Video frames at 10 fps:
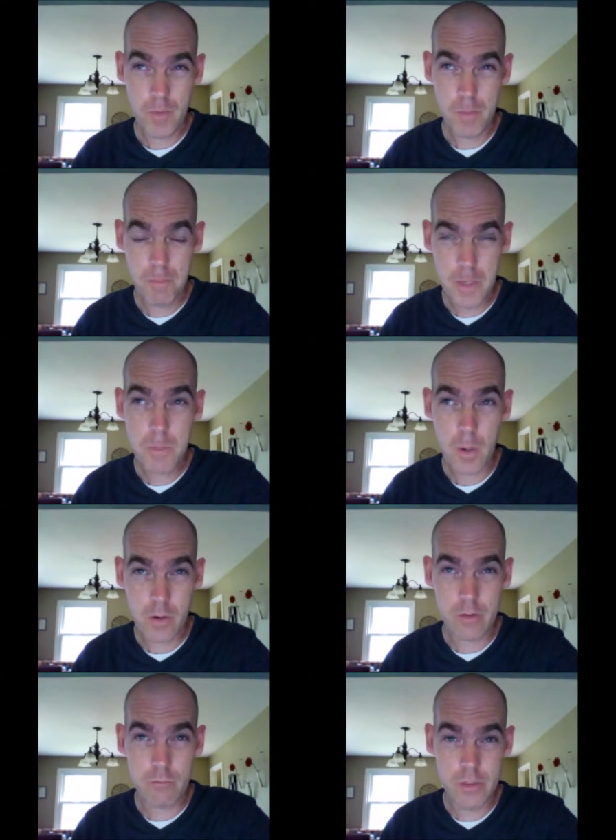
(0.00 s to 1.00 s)
a big
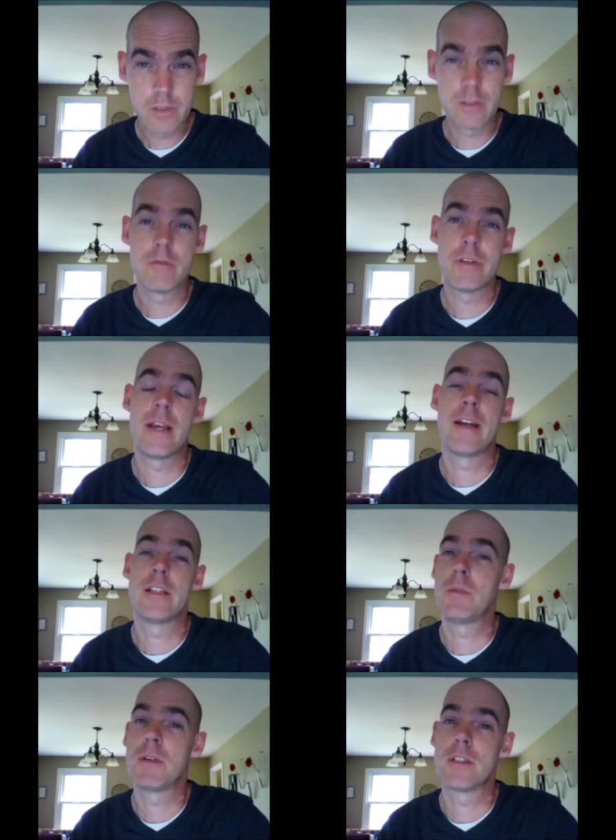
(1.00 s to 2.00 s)
part of the reason for that
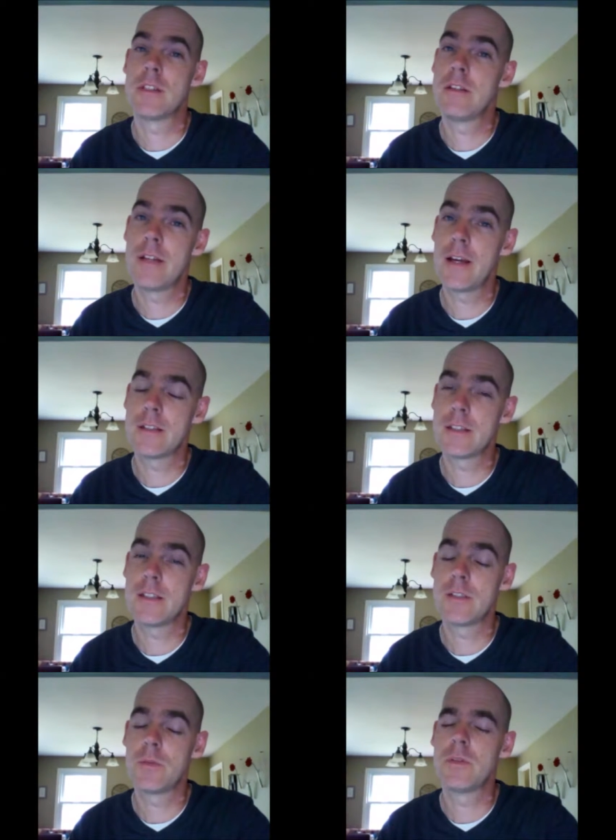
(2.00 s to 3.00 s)
is because in the United
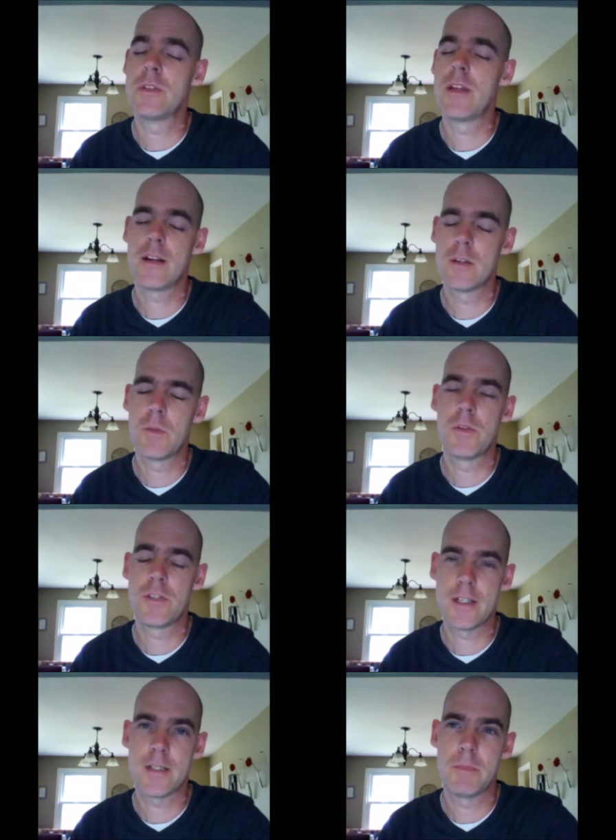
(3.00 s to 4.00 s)
States, we do a terrible
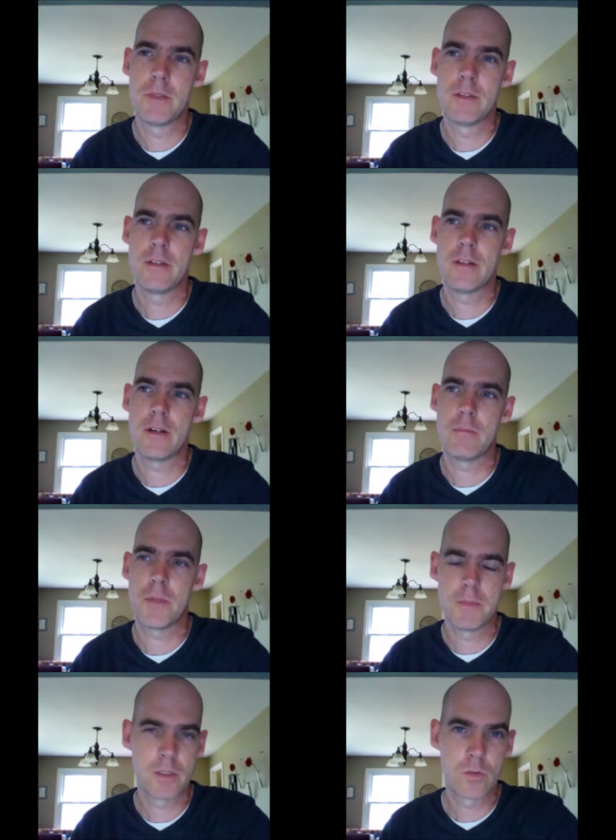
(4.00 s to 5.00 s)
job in our
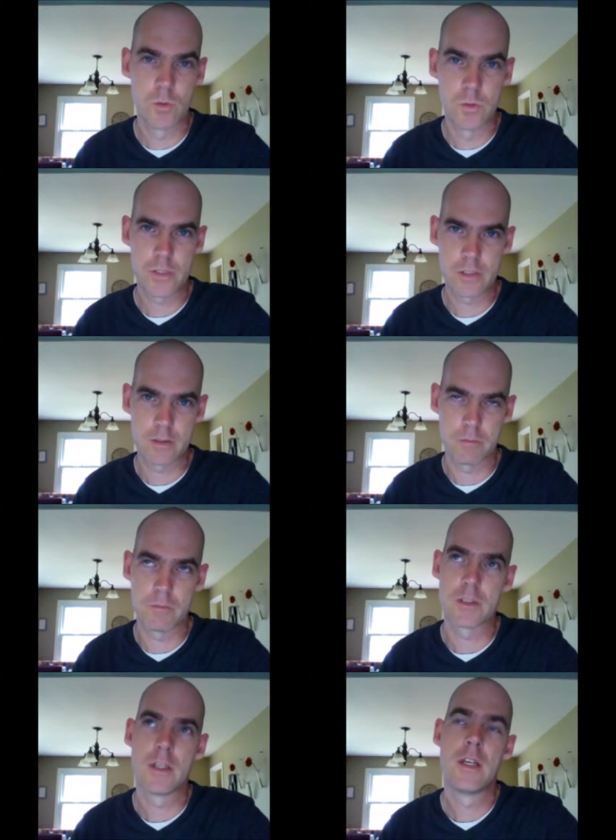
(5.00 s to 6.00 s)
public school
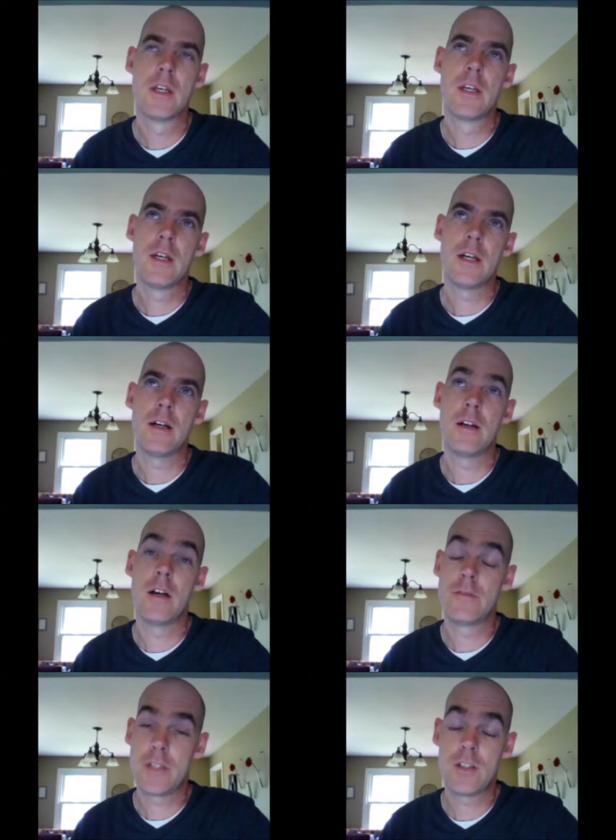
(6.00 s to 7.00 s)
systems
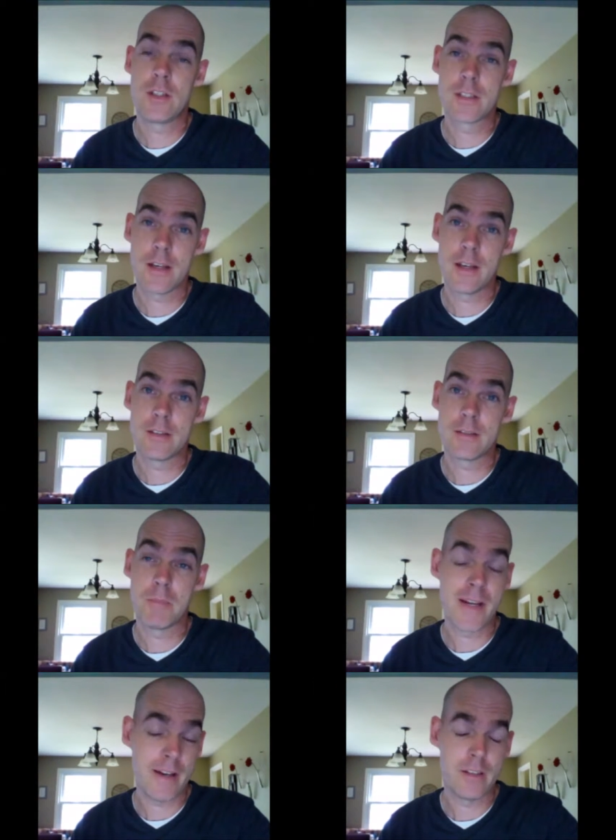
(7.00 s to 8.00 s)
of teaching science,
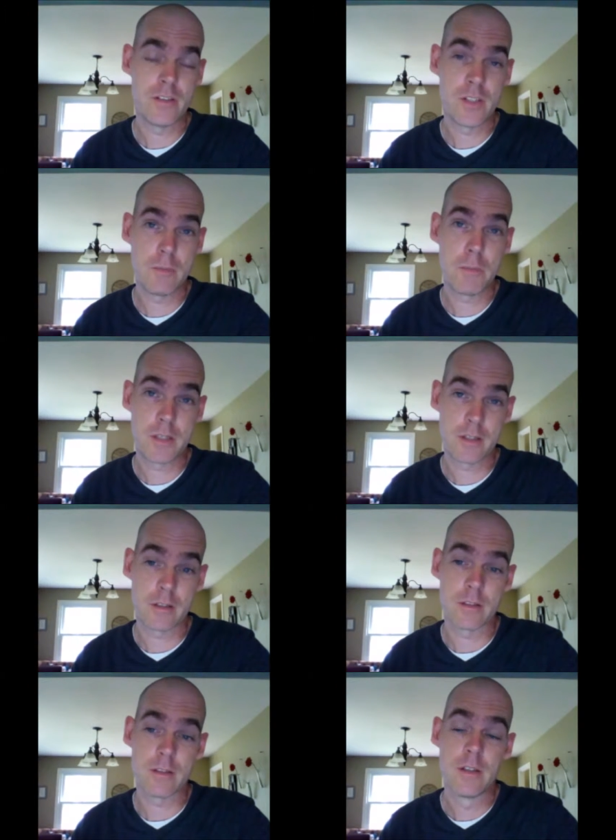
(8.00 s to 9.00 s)
biology in
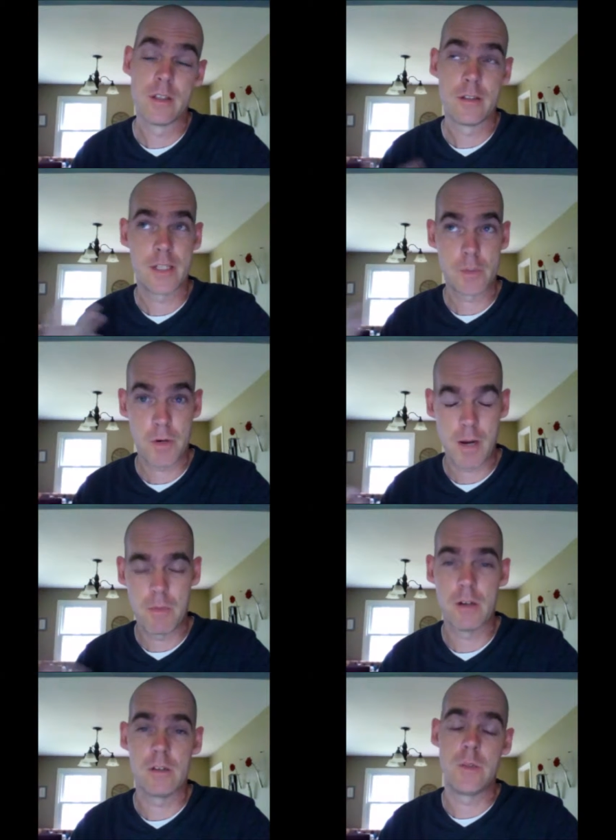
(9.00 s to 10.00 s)
particular. And that's
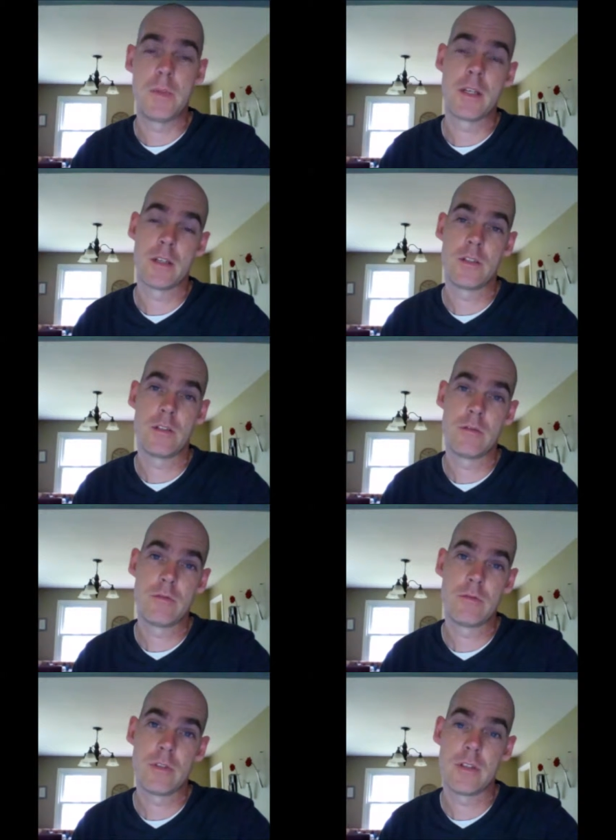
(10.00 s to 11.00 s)
primarily because
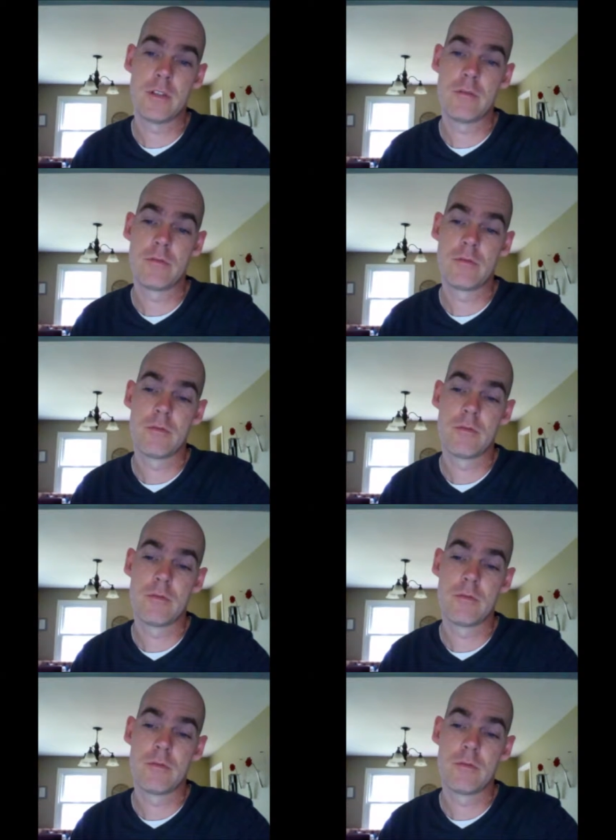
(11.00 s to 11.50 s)
of